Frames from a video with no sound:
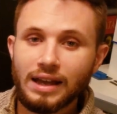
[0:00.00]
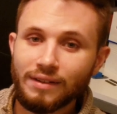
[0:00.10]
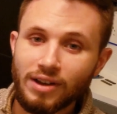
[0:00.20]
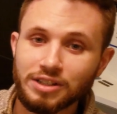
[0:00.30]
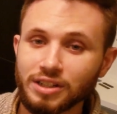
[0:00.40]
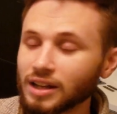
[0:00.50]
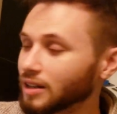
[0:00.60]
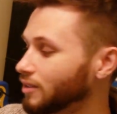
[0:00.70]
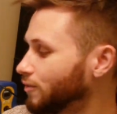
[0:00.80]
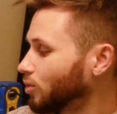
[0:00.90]
I've actually got
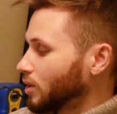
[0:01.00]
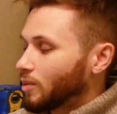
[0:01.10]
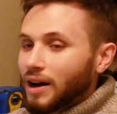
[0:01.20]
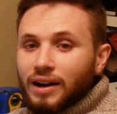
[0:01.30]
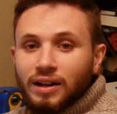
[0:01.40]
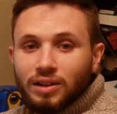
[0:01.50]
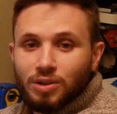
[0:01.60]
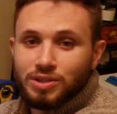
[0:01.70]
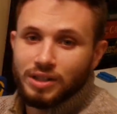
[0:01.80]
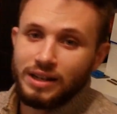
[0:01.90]
a fully wired
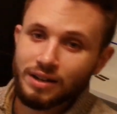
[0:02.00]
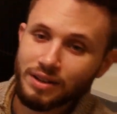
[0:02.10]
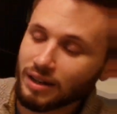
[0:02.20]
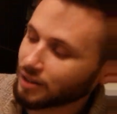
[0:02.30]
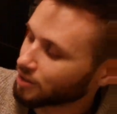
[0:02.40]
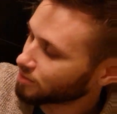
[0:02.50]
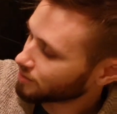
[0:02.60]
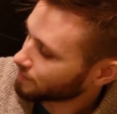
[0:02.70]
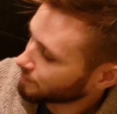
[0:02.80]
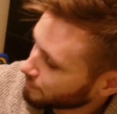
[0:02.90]
enclosure here that I'll
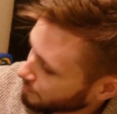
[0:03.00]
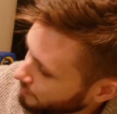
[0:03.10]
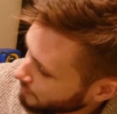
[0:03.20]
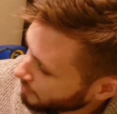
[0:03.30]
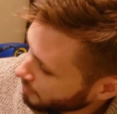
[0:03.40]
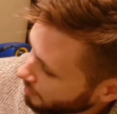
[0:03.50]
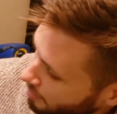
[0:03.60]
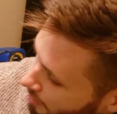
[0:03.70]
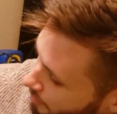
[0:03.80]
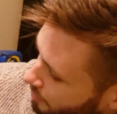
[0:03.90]
use.
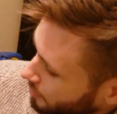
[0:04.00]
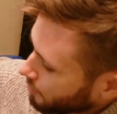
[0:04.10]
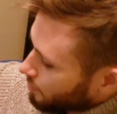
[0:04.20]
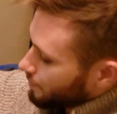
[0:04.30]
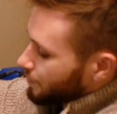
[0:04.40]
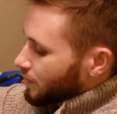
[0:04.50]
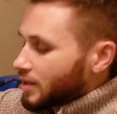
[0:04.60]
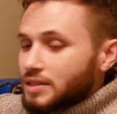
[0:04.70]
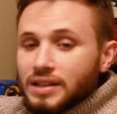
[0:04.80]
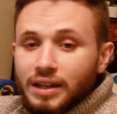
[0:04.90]
All you do
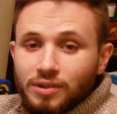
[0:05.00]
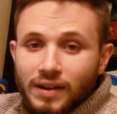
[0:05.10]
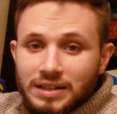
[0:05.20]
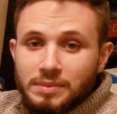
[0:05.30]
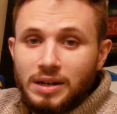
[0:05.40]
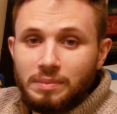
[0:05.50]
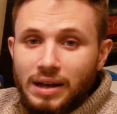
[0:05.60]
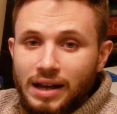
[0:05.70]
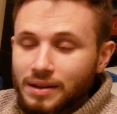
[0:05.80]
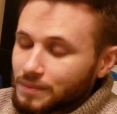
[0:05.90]
is take your Raspberry
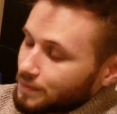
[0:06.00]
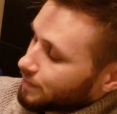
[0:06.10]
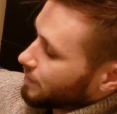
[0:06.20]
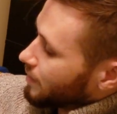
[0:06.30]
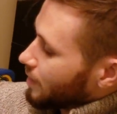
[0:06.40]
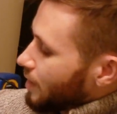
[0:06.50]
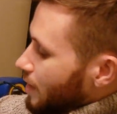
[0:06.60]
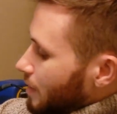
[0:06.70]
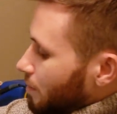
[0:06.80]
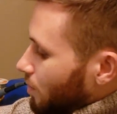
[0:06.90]
Pi,
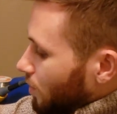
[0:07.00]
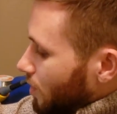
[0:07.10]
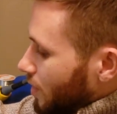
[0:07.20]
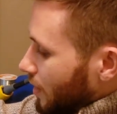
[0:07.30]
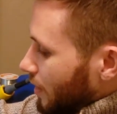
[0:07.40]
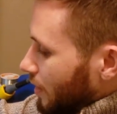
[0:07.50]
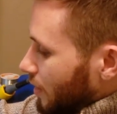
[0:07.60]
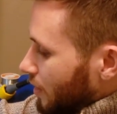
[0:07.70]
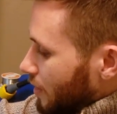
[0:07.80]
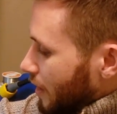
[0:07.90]
plug it
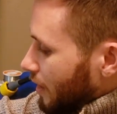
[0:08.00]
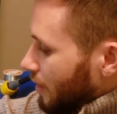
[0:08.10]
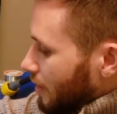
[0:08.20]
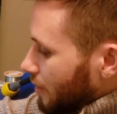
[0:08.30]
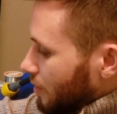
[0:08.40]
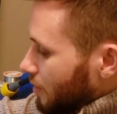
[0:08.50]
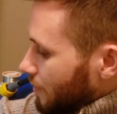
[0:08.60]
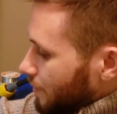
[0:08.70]
into that connector,